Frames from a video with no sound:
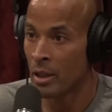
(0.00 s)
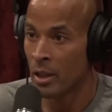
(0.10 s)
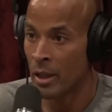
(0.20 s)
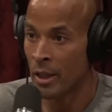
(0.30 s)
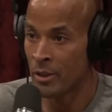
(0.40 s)

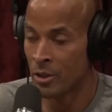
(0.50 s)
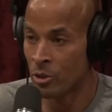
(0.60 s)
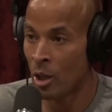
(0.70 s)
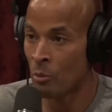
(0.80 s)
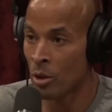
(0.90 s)
And she
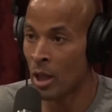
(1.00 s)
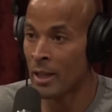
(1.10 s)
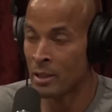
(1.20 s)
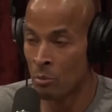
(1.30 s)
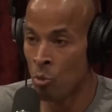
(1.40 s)
started
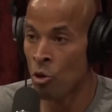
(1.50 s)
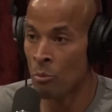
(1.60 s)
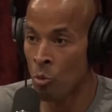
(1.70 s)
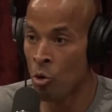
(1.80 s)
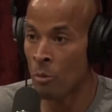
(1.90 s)
realizing it more and more,